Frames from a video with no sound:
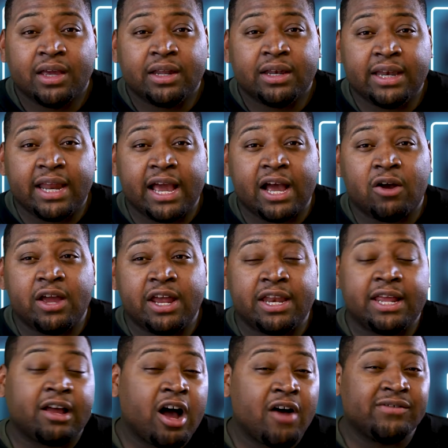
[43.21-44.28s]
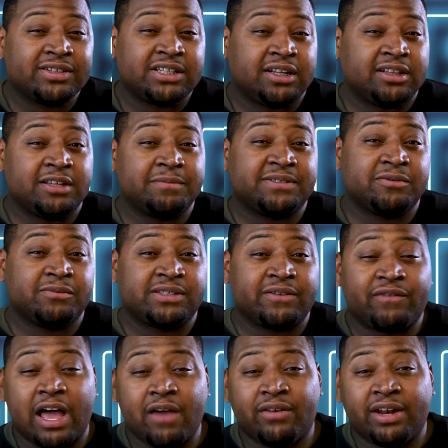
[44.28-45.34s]
Now, and then obviously Clemson was a
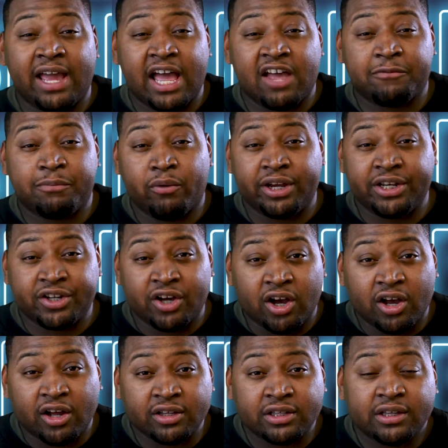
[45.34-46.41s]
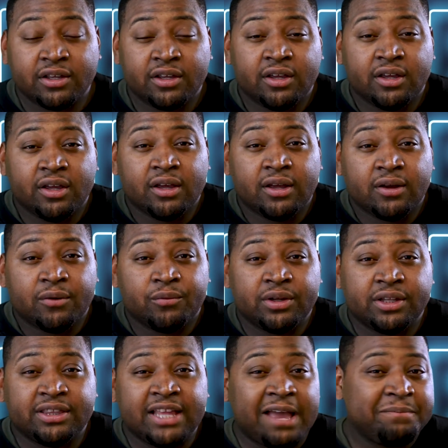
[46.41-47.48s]
5.5 point dog.
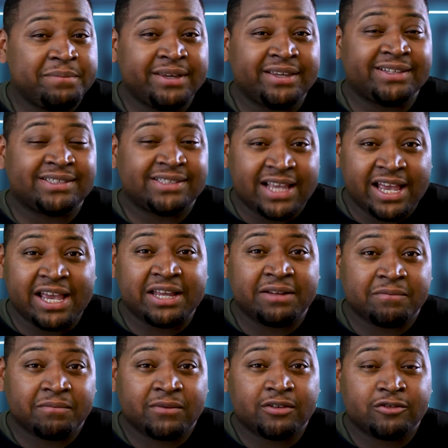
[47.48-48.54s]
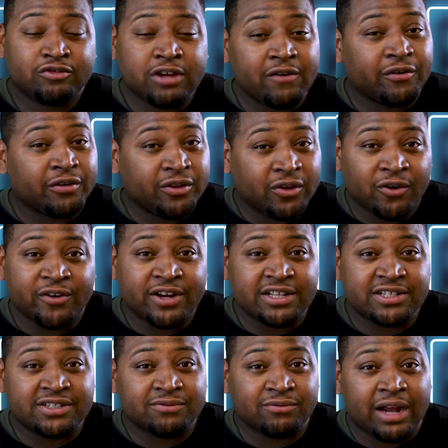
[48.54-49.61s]
With that being said, Trevor
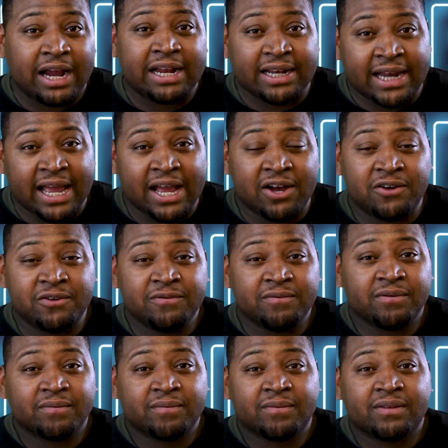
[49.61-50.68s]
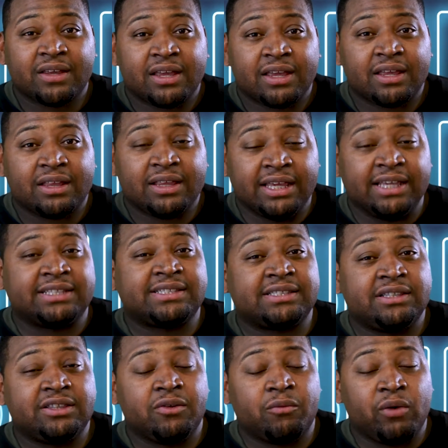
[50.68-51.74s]
Lawrence right now, it's
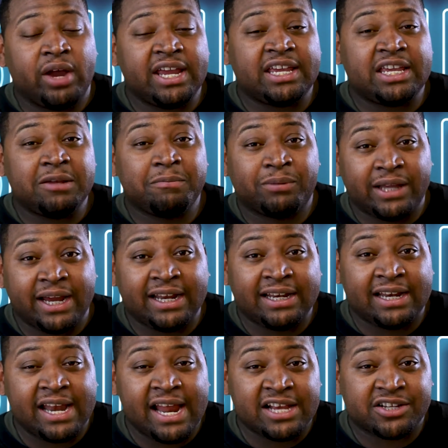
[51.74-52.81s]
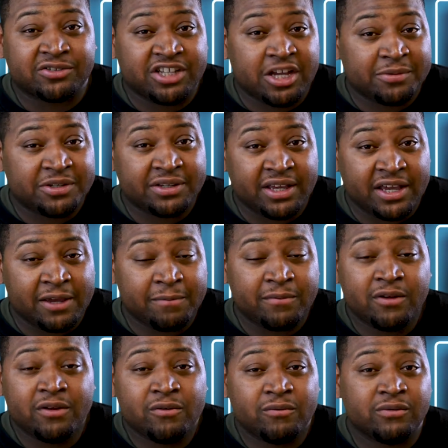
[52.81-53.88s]
the way he played in a national championship game
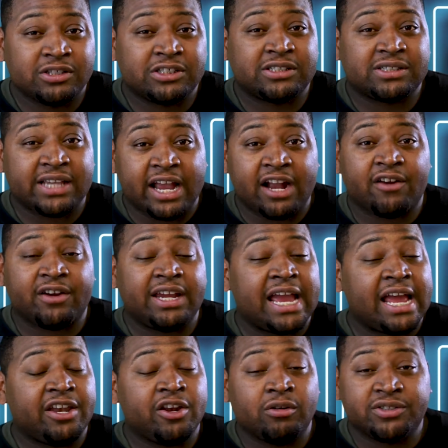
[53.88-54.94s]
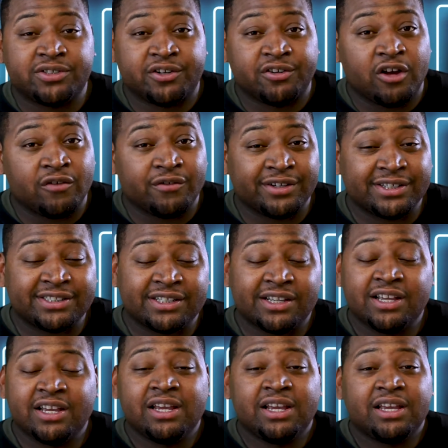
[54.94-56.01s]
was scary. He had no turnovers,
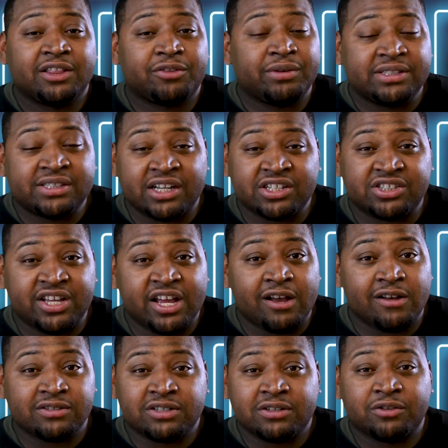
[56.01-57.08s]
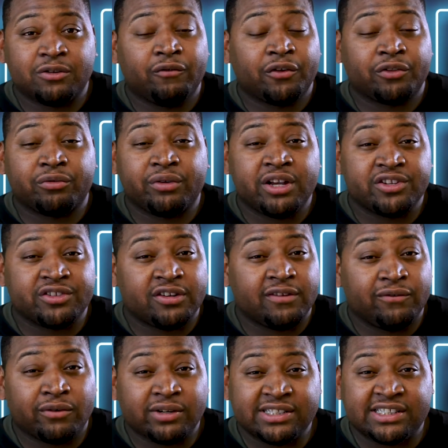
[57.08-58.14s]
3 touchdowns, threw for
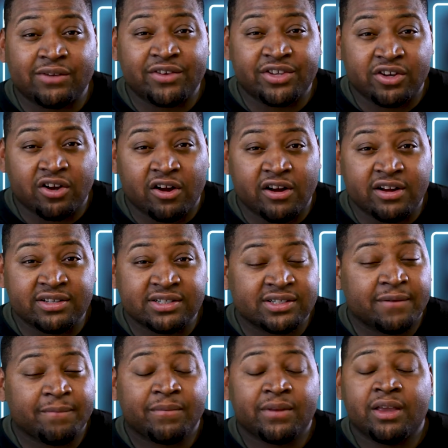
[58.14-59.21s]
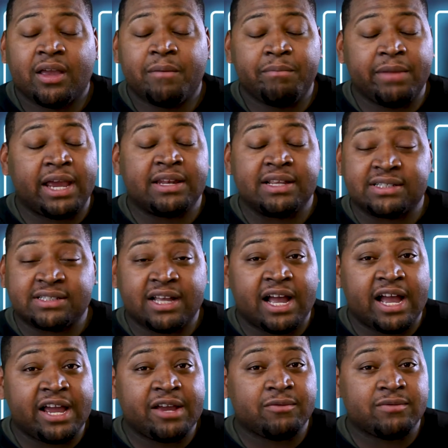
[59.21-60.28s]
347 yards. Man, this
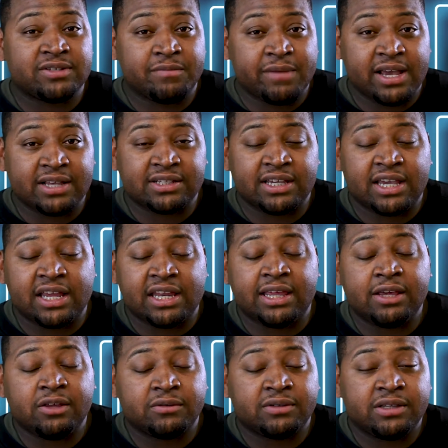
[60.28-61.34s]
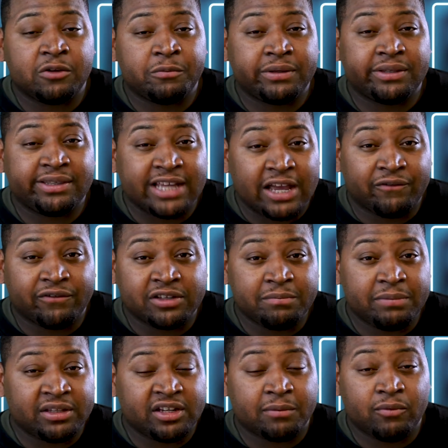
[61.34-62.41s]
guy was amazing, and he'll definitely
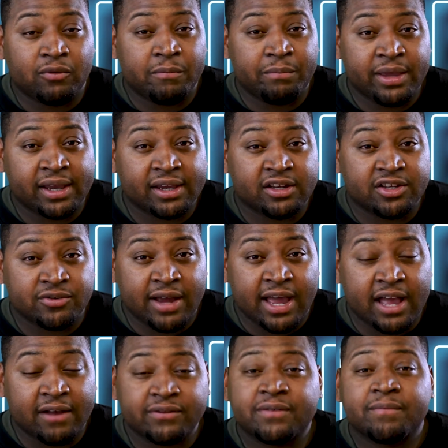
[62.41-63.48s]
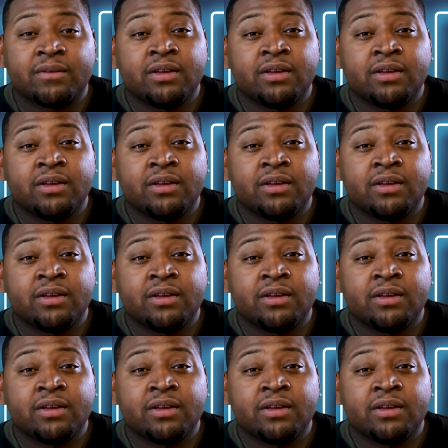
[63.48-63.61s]
be the number 1 pick in the draft